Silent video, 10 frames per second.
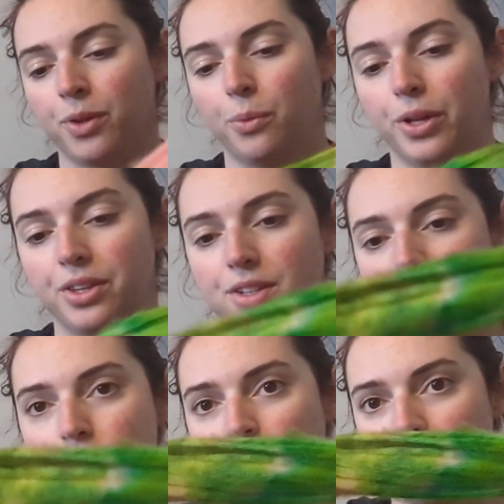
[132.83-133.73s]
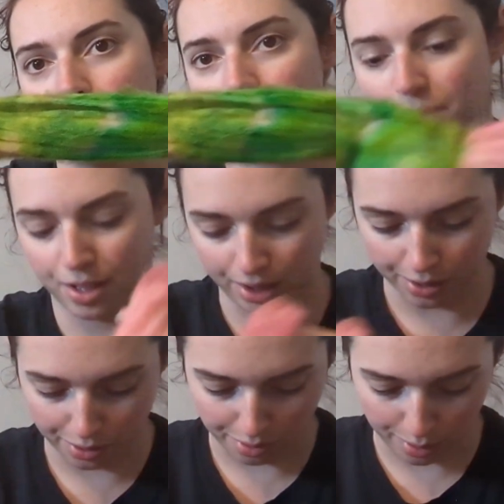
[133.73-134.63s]
with shots of
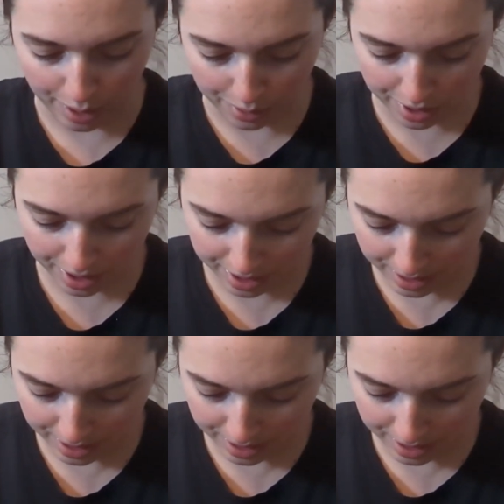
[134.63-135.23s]
color throughout.